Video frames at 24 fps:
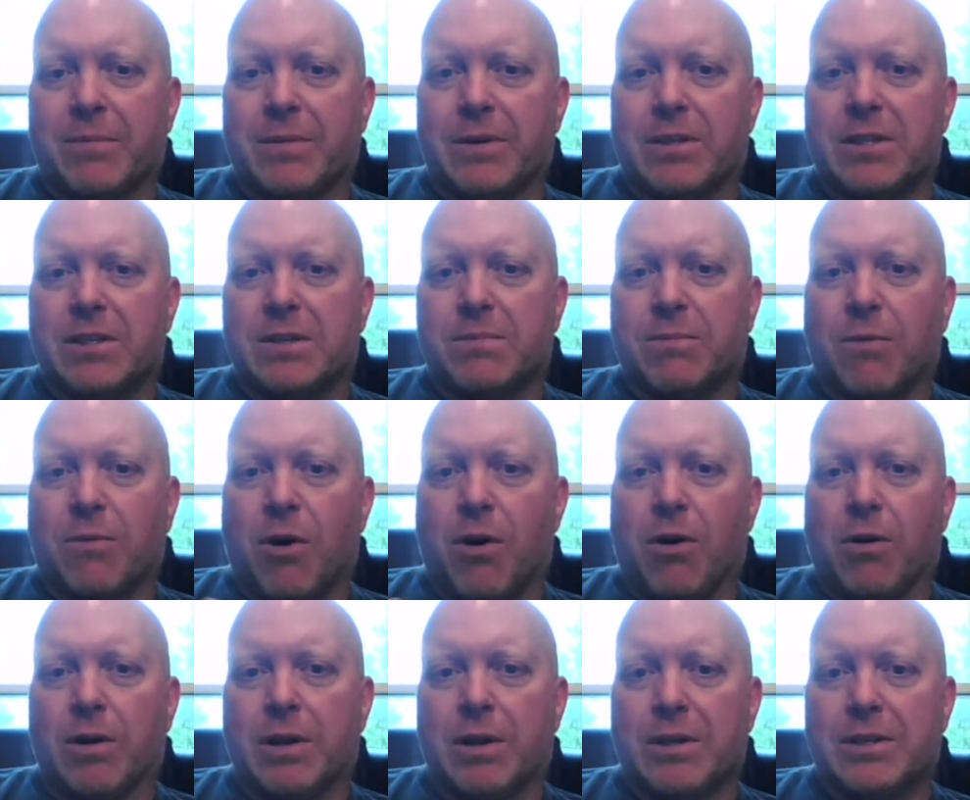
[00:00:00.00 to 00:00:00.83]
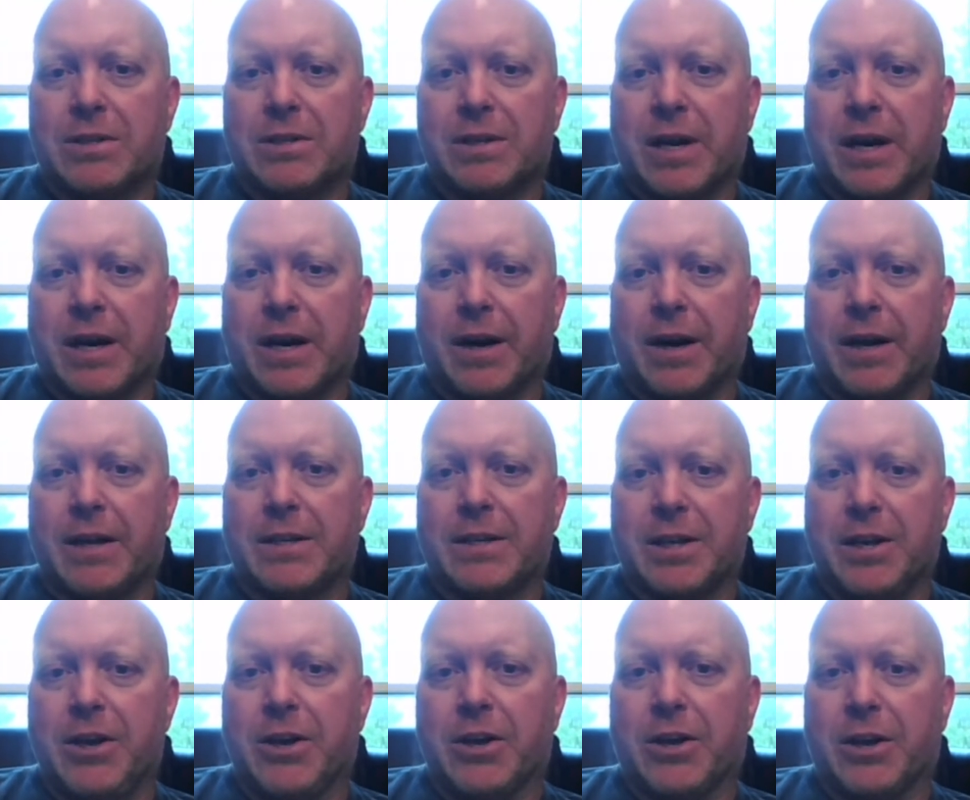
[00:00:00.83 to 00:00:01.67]
there to be so much to
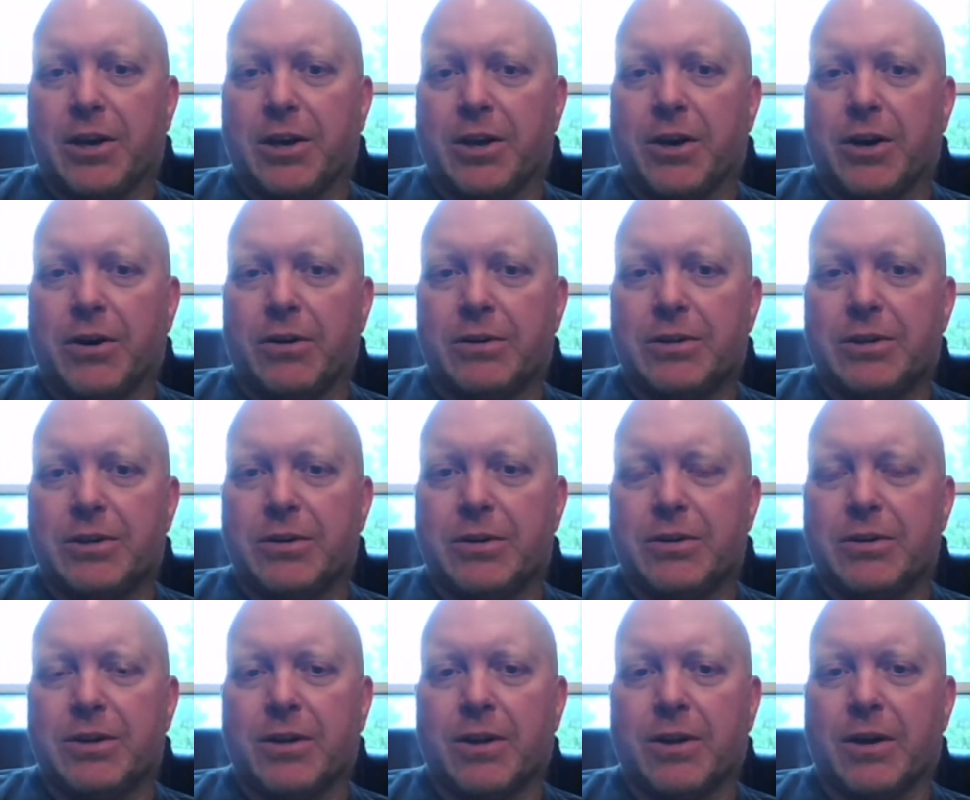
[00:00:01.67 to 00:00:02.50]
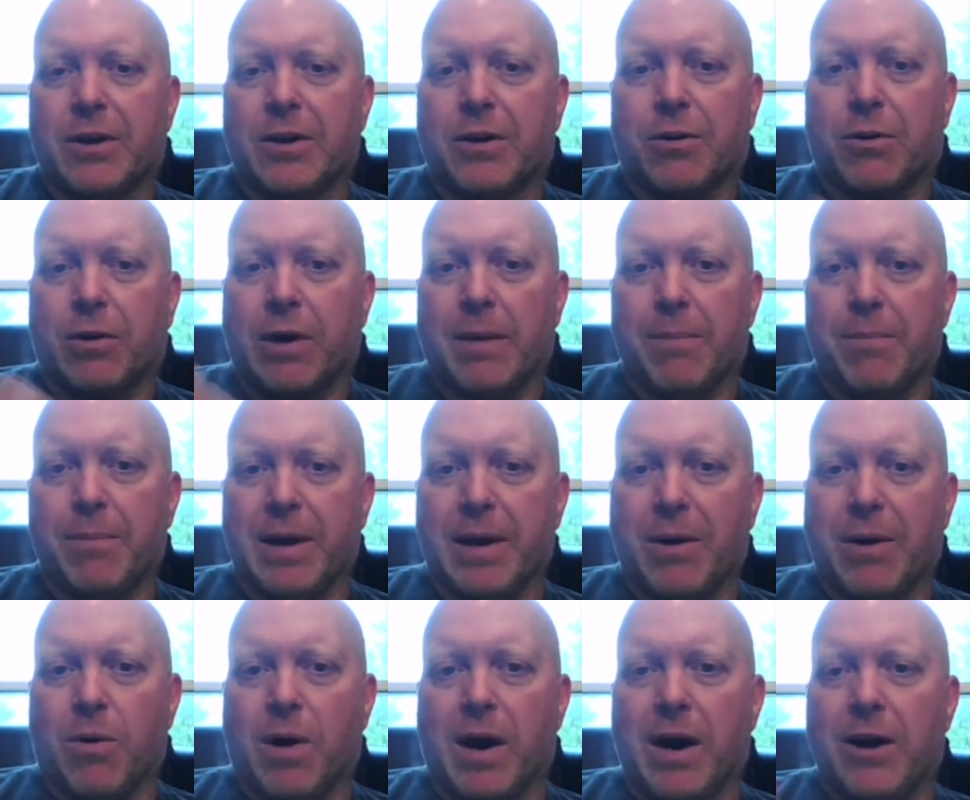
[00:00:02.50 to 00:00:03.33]
explore, even from the
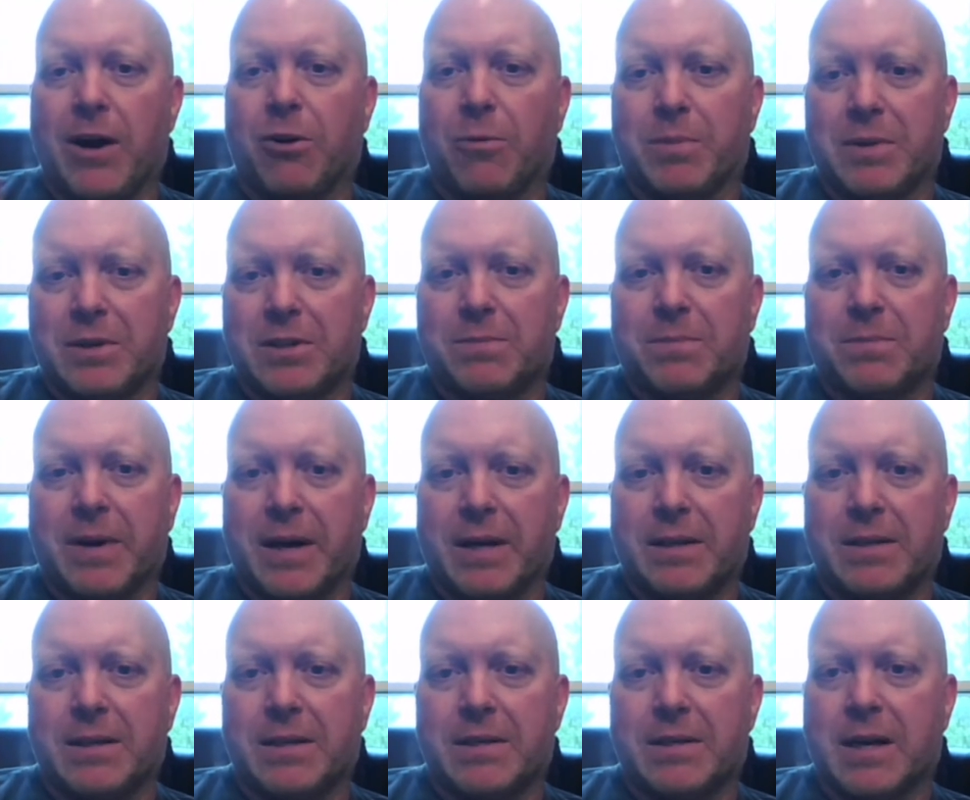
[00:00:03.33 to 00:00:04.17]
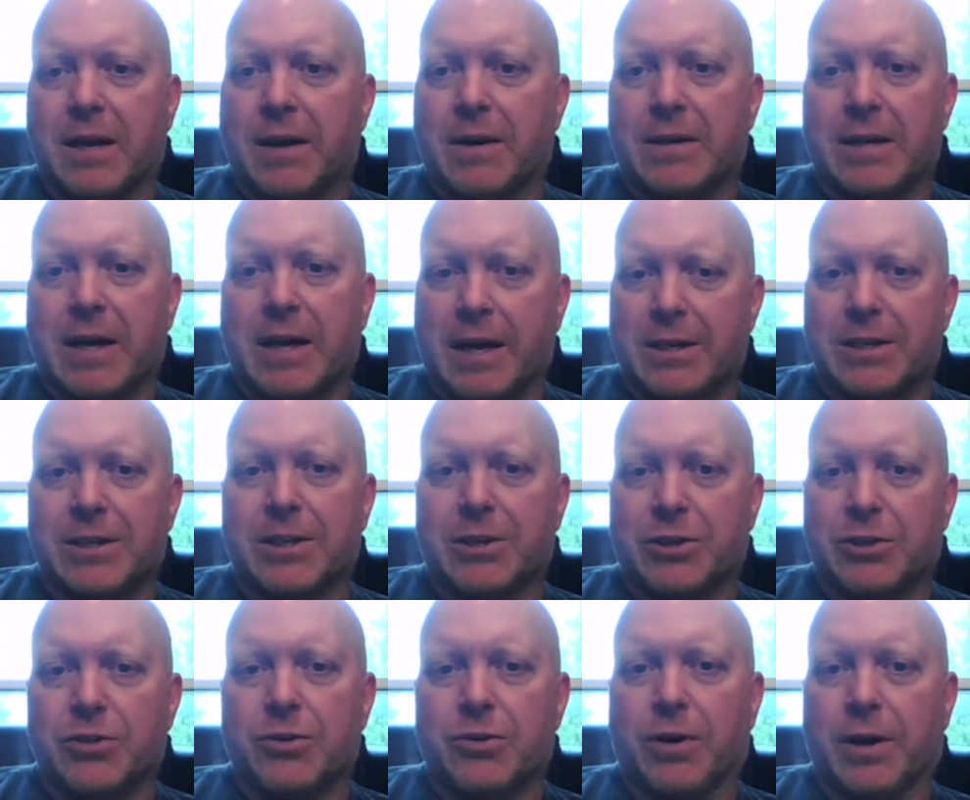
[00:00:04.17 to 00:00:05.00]
smallest areas that you could go to to
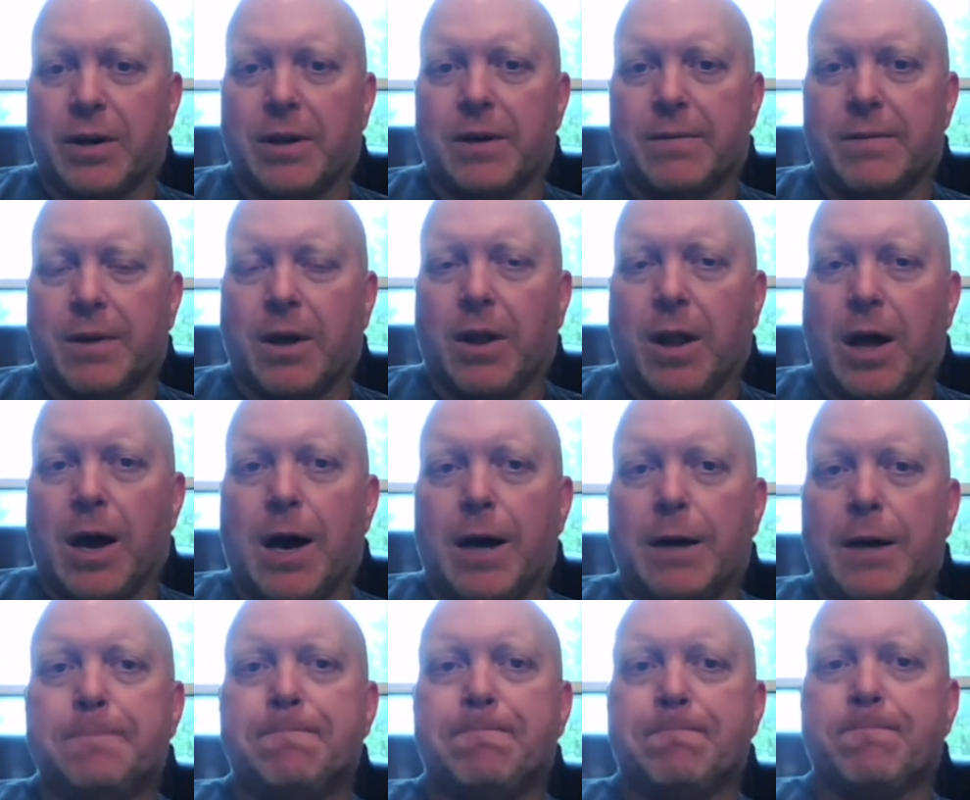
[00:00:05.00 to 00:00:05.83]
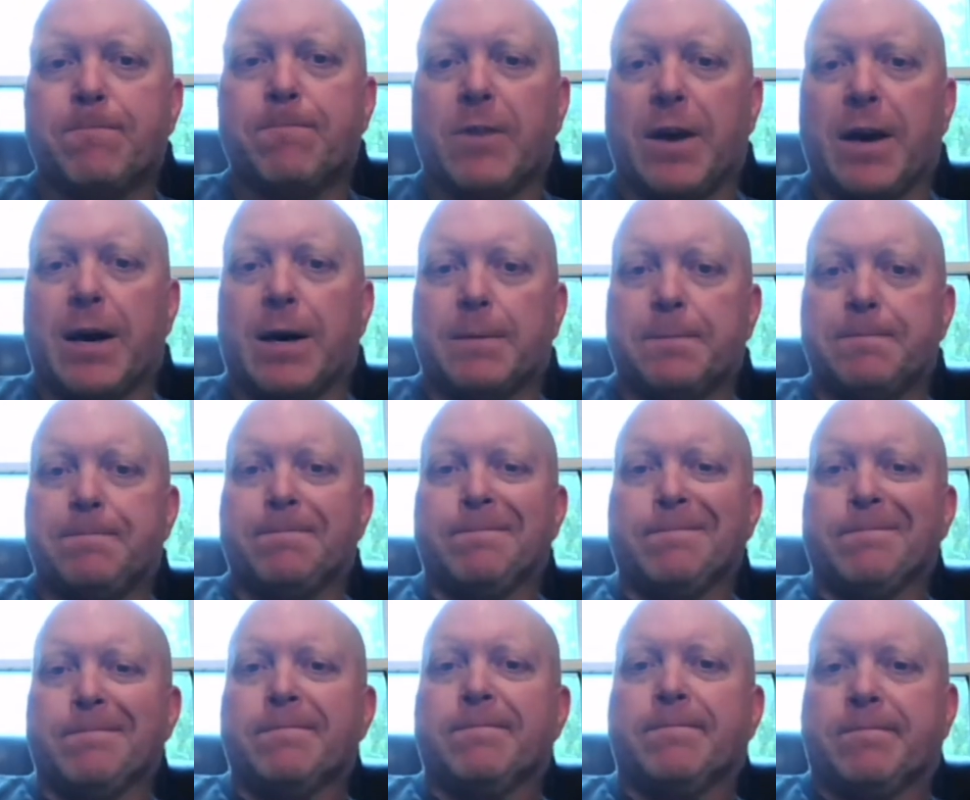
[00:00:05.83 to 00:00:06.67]
the great big wide open spaces,
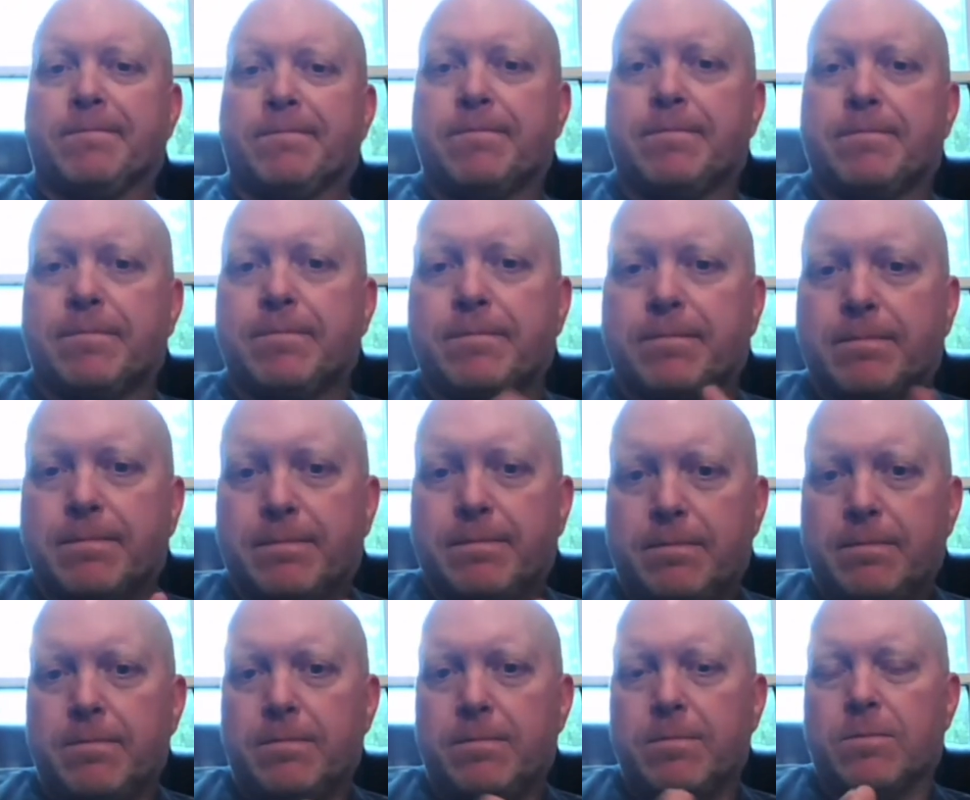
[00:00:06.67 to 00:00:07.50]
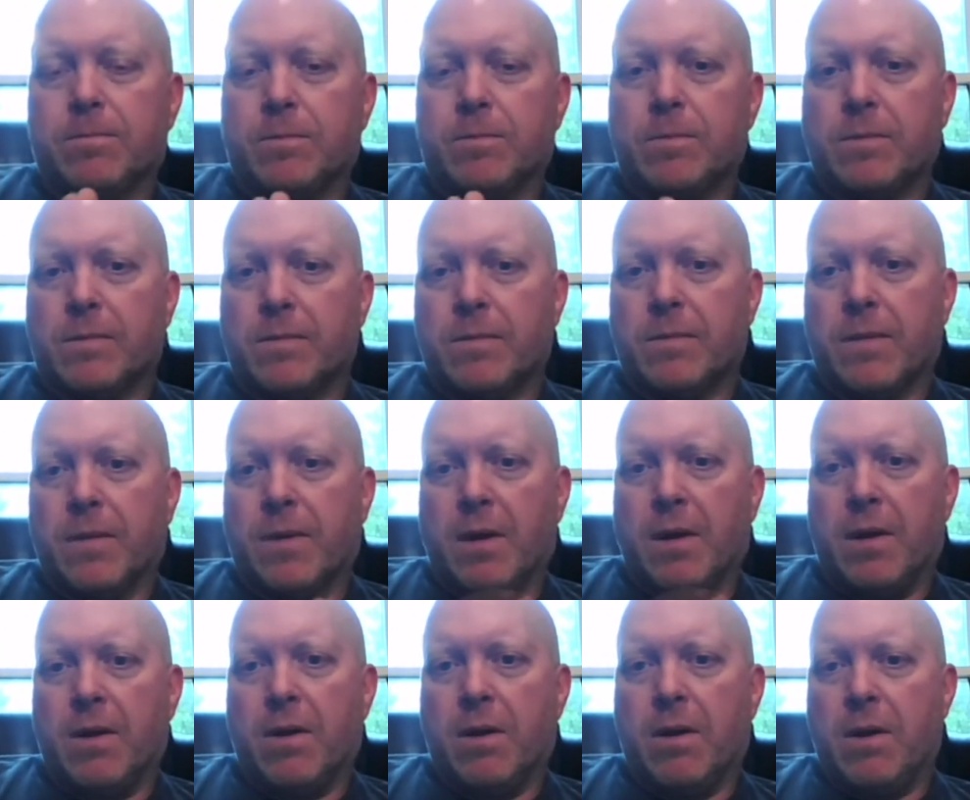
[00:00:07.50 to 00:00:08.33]
and was, I just enjoyed it a lot.
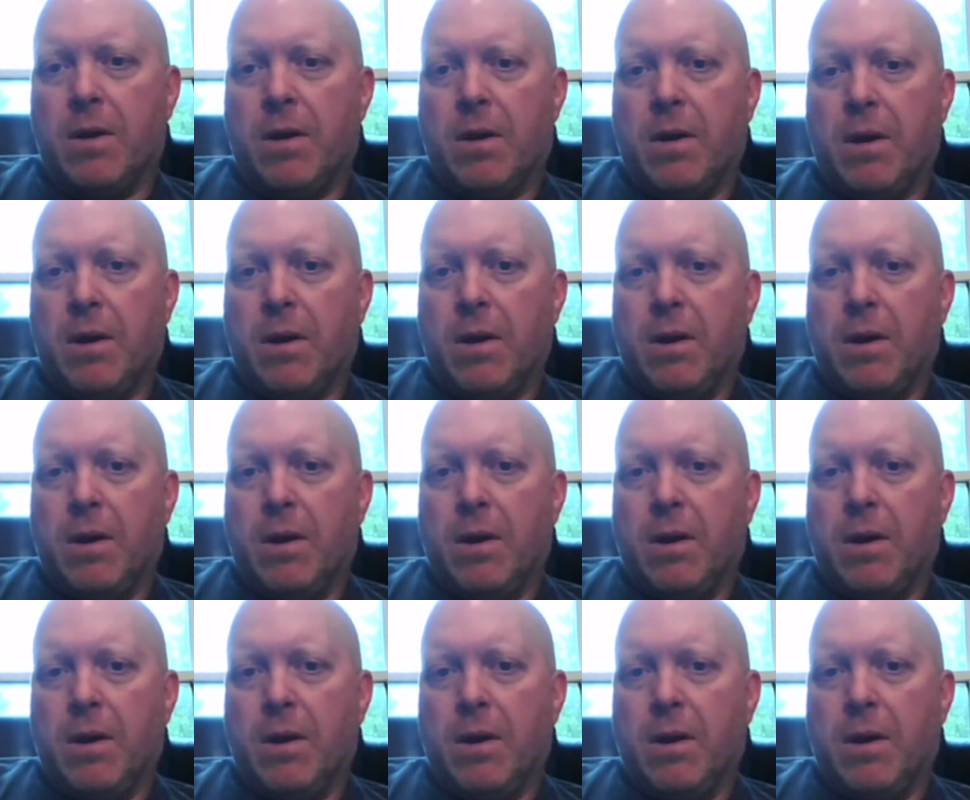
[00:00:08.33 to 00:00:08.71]
Yeah.